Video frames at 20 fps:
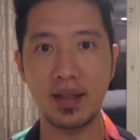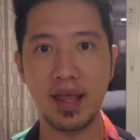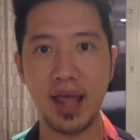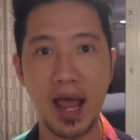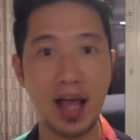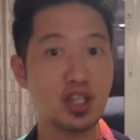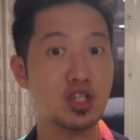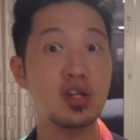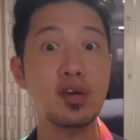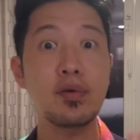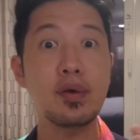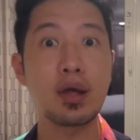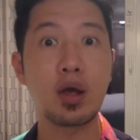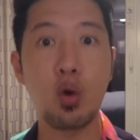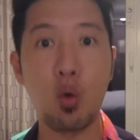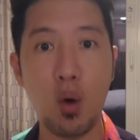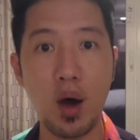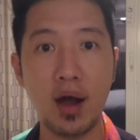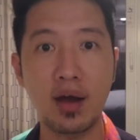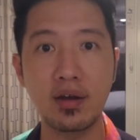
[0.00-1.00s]
they actually
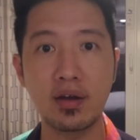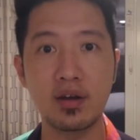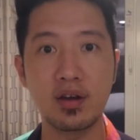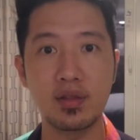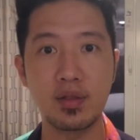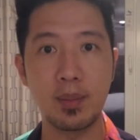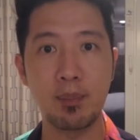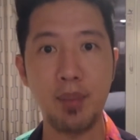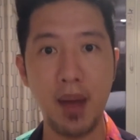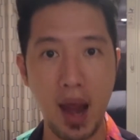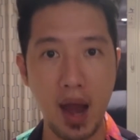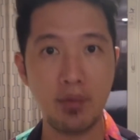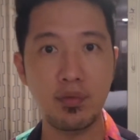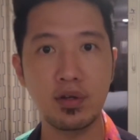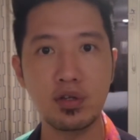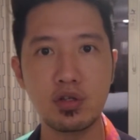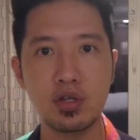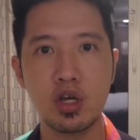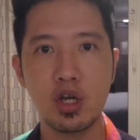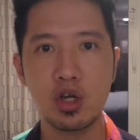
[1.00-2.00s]
require the
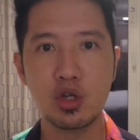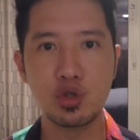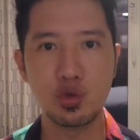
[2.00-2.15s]
parent